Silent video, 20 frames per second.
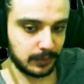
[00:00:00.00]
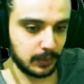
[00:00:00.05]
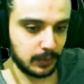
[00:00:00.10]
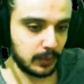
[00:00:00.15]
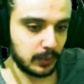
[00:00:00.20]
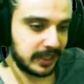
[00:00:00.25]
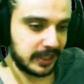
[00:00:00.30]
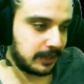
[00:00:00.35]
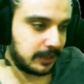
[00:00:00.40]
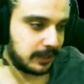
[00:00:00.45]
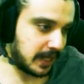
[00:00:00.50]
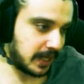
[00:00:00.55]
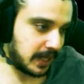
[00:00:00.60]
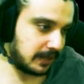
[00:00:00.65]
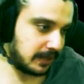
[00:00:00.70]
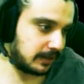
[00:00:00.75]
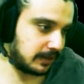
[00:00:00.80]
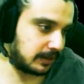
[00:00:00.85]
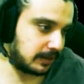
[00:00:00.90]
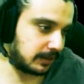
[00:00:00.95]
We
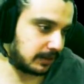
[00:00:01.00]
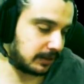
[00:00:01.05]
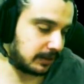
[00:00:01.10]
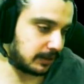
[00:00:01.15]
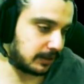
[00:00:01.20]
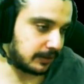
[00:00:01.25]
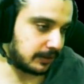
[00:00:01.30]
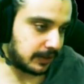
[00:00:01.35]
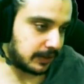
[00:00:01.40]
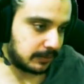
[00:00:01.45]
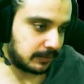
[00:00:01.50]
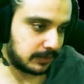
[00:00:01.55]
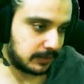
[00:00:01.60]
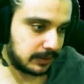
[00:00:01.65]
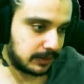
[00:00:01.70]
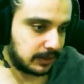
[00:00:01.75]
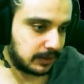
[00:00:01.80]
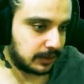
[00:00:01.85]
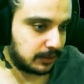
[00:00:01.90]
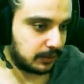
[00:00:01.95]
depend on them.
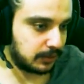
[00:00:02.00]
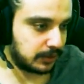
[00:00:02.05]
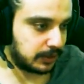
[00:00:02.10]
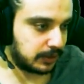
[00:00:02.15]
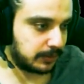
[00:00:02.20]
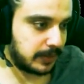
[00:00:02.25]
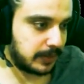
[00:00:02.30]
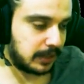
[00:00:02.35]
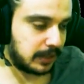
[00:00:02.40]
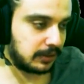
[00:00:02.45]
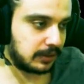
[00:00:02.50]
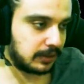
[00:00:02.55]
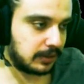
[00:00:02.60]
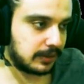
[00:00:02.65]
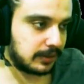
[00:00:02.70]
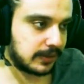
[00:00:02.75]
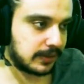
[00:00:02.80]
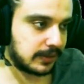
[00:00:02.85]
They don't depend on us.